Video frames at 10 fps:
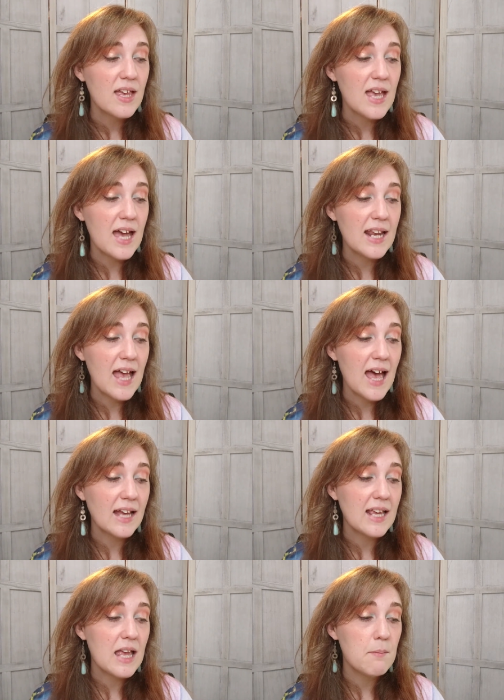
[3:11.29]
and it
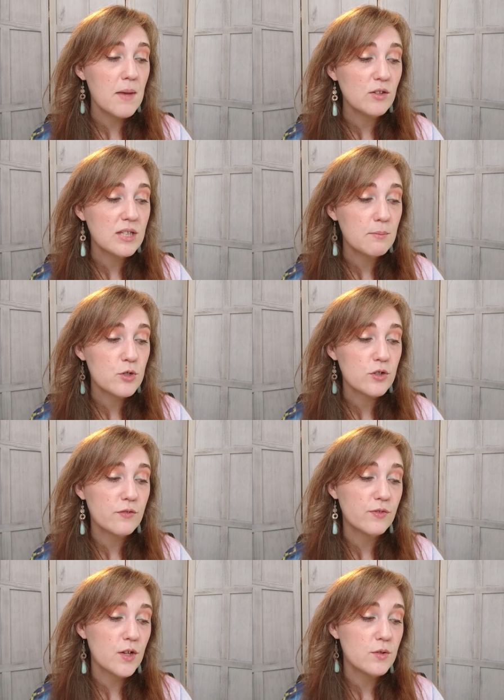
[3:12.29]
had a melt temperature and a
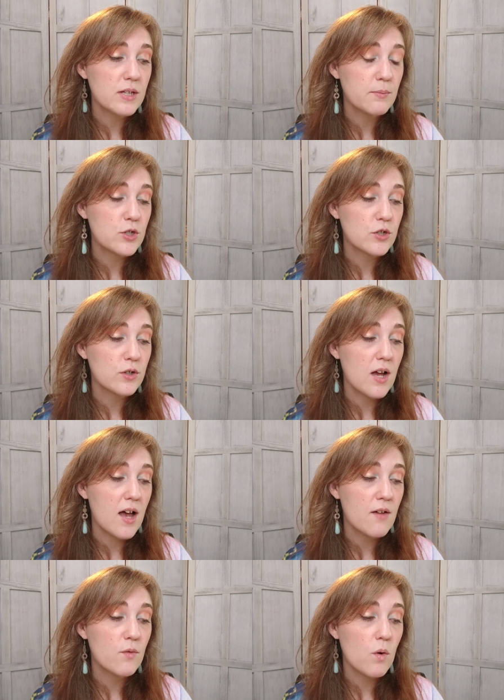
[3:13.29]
flow temperature
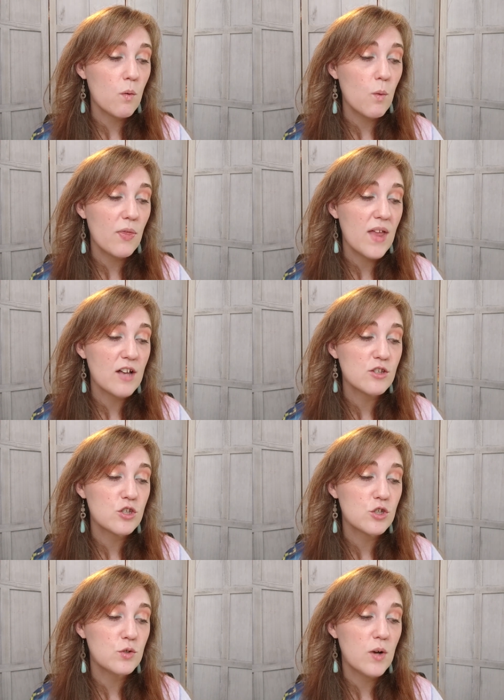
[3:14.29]
of
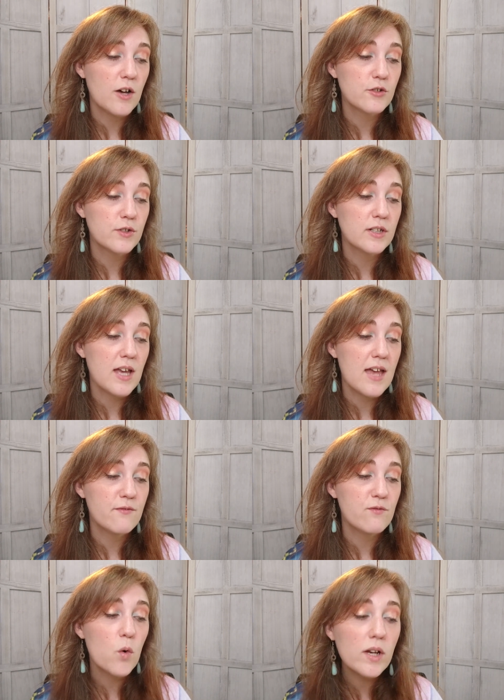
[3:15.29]

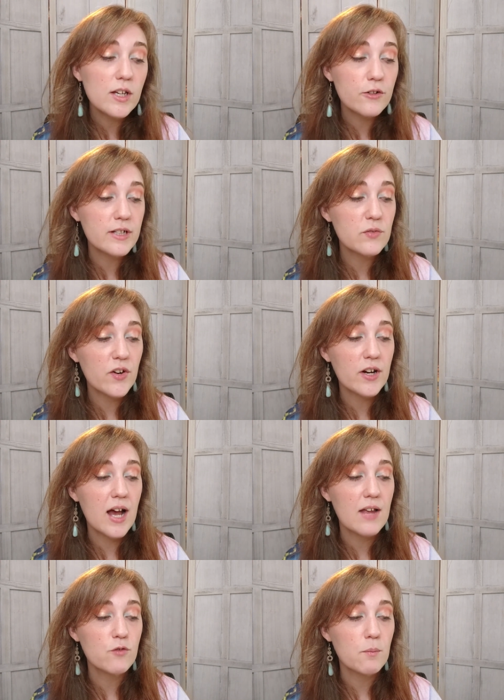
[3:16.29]
1,240 degrees
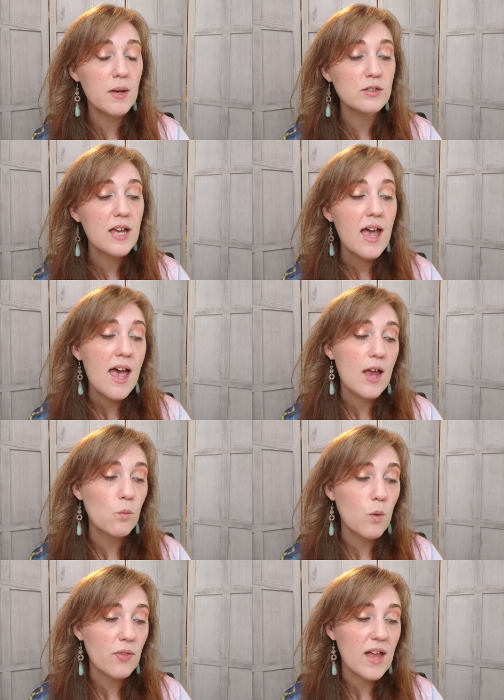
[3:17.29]
Fahrenheit for melt
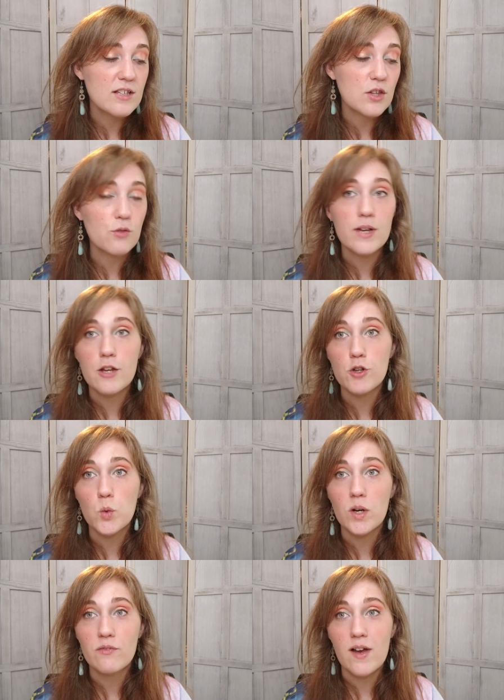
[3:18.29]
and
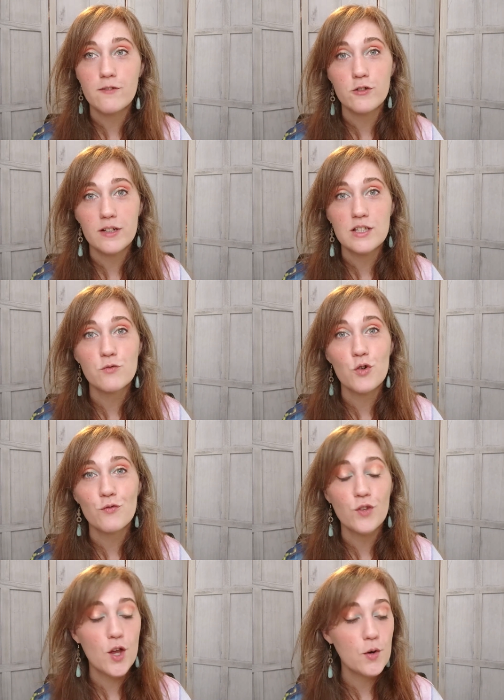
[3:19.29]
1,325 degrees for
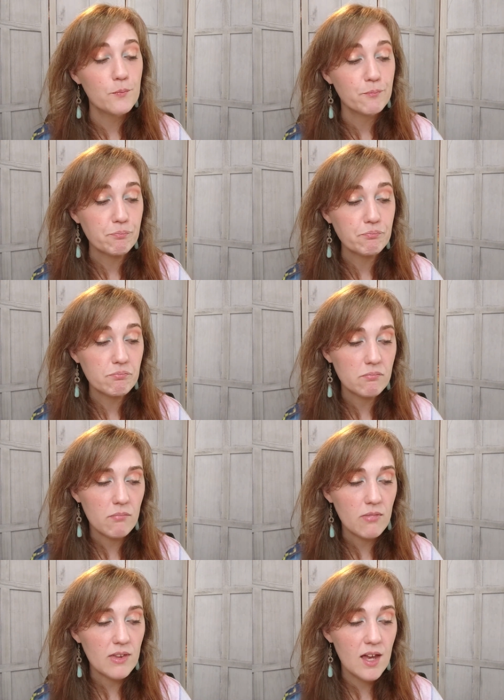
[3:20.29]
flow.
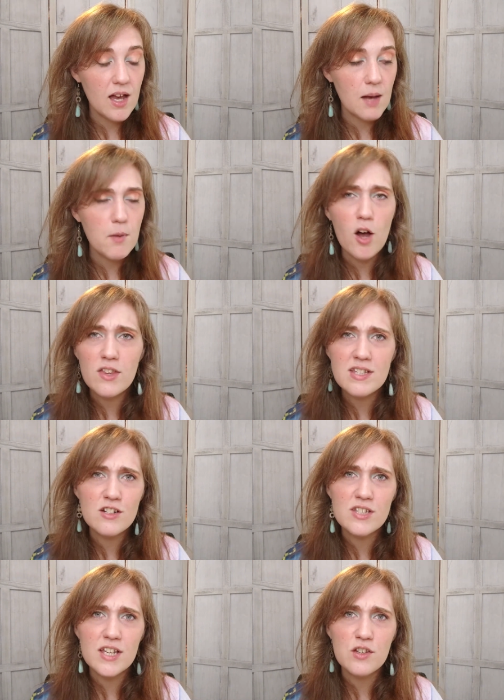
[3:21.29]
All the
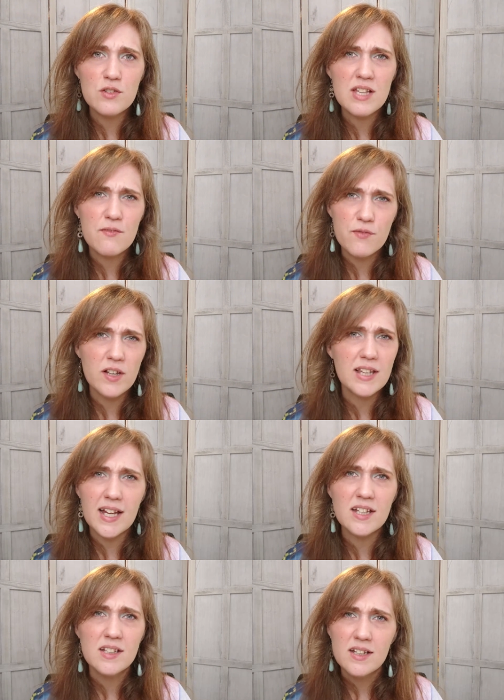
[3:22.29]
solders I used, I felt
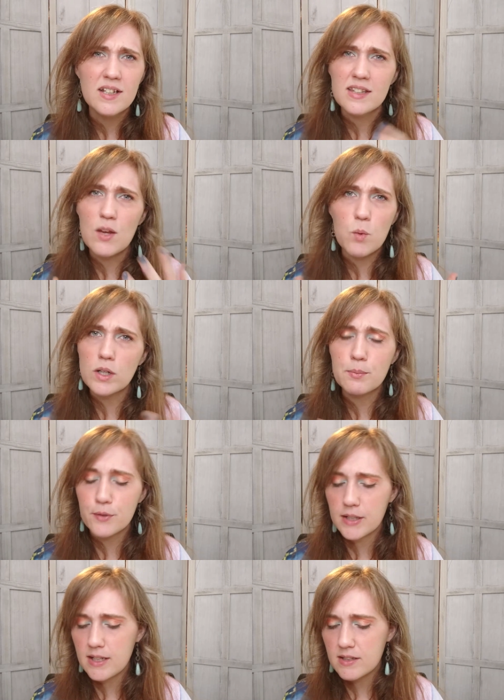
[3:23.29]
like they worked
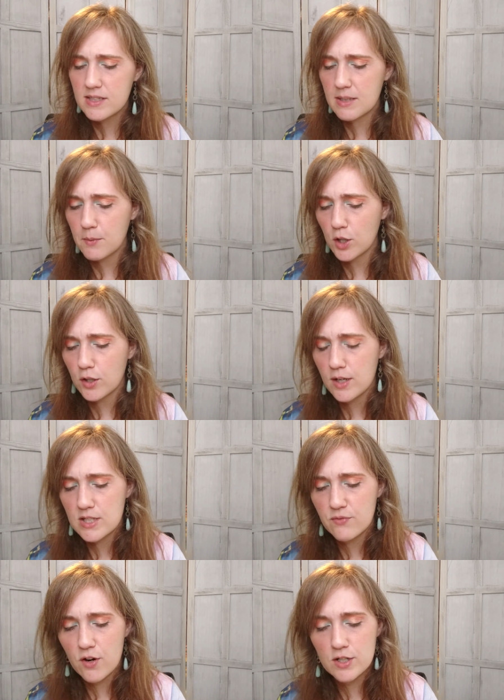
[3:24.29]
pretty similar
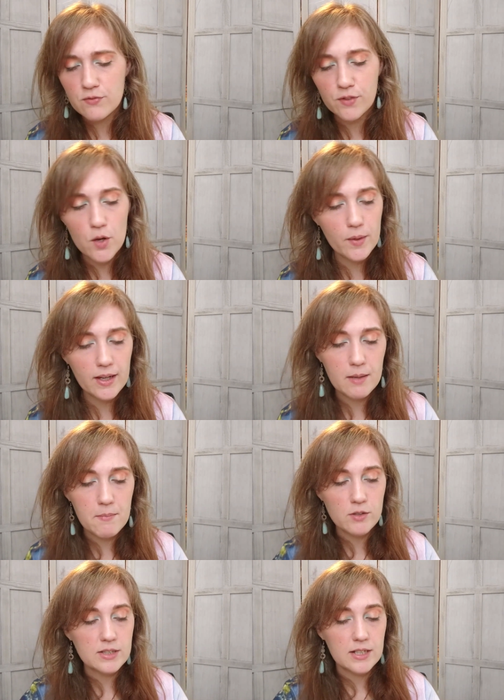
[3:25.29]
as far as flowing and
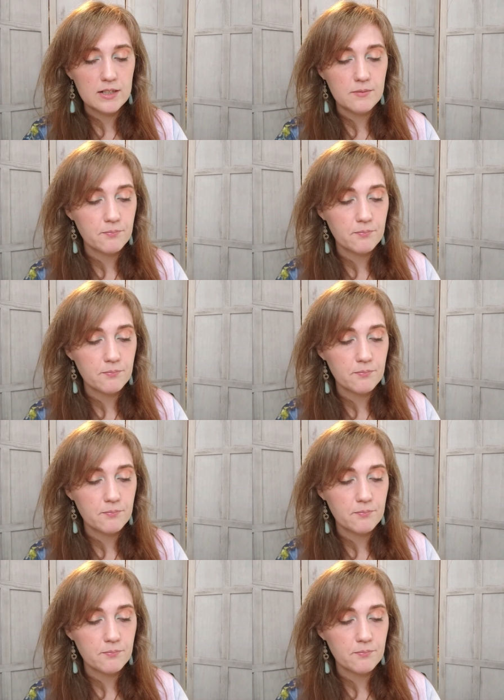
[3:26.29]
melting.